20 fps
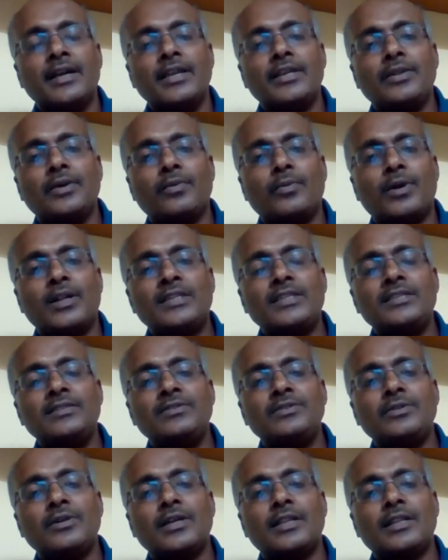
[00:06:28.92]
what
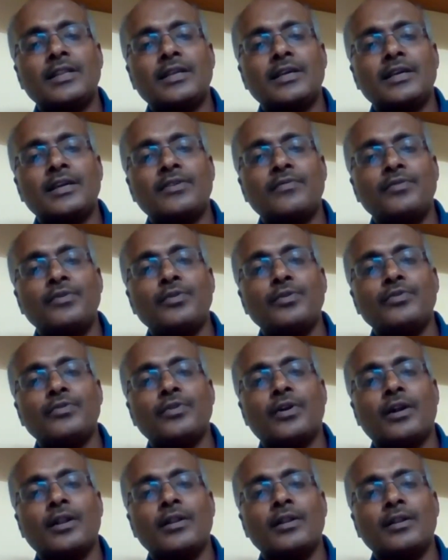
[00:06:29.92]
is your views
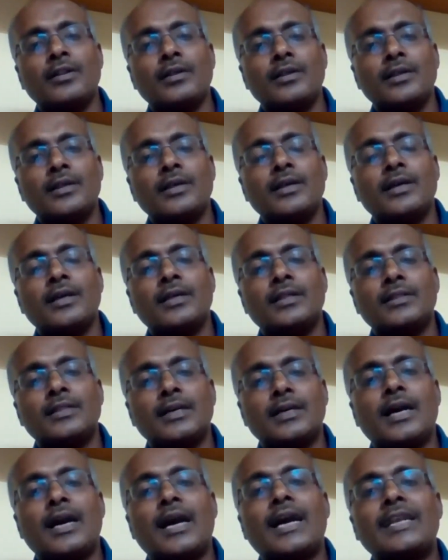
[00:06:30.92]
on
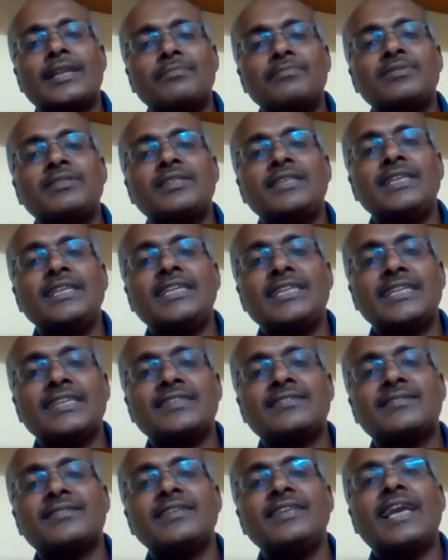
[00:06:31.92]
the RMC
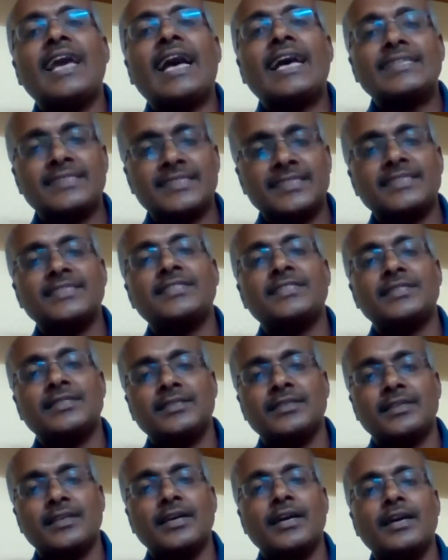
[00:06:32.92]
industry as such
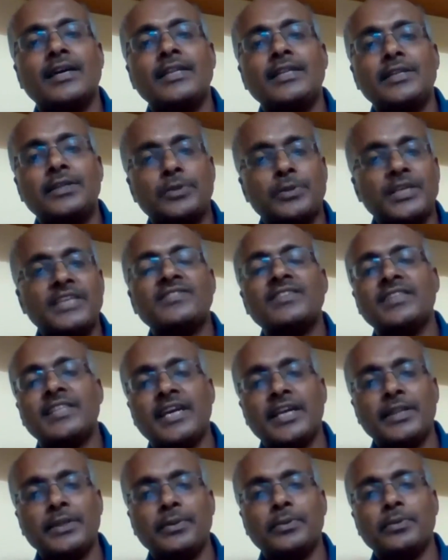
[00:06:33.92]
in today's
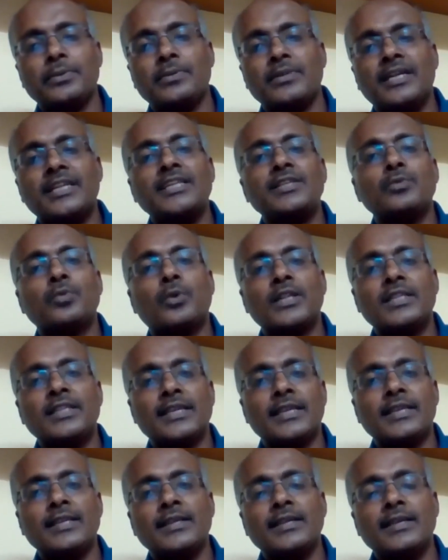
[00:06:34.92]
scenario? That is one
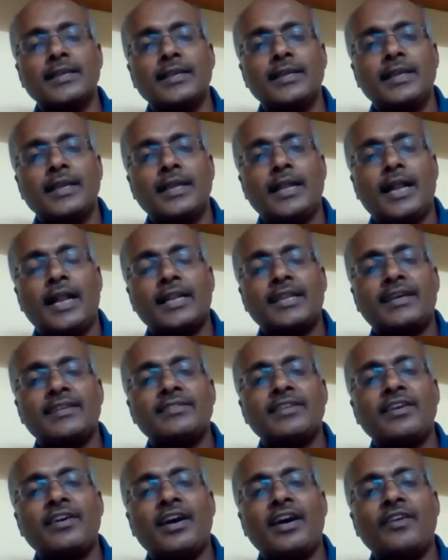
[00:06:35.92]
thing. And
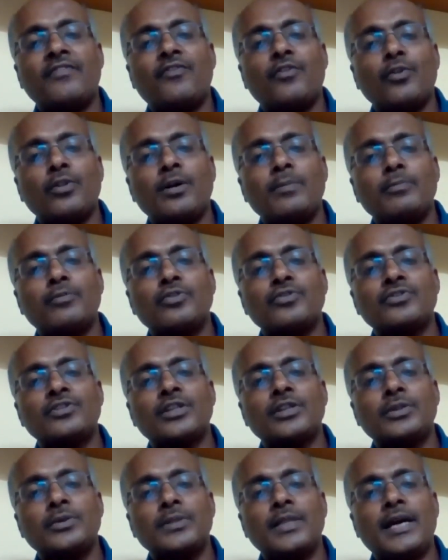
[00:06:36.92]
as a follow-up
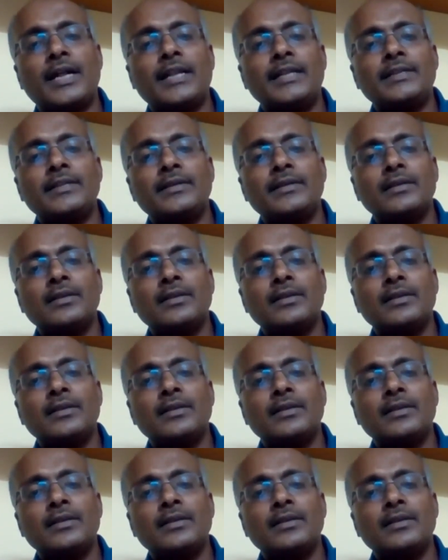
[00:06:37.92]
question to that,